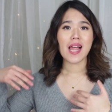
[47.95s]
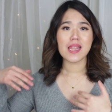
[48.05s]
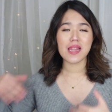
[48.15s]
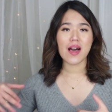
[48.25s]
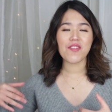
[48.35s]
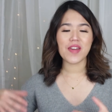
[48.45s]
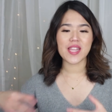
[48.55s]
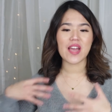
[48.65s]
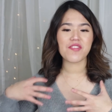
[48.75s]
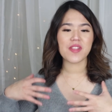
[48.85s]
love,
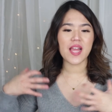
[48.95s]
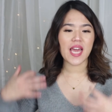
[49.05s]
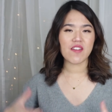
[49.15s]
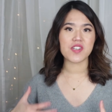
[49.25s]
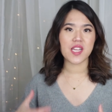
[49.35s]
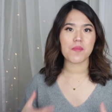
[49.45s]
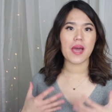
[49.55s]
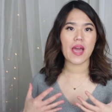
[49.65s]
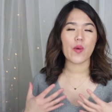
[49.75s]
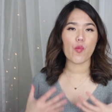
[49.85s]
and I feel like every time
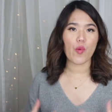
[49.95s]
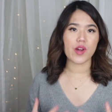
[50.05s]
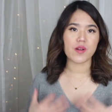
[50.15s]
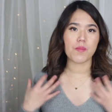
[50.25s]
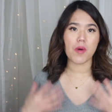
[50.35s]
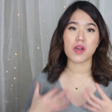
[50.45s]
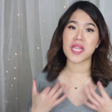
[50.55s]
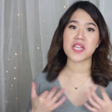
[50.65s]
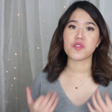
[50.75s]
I wear a mock neck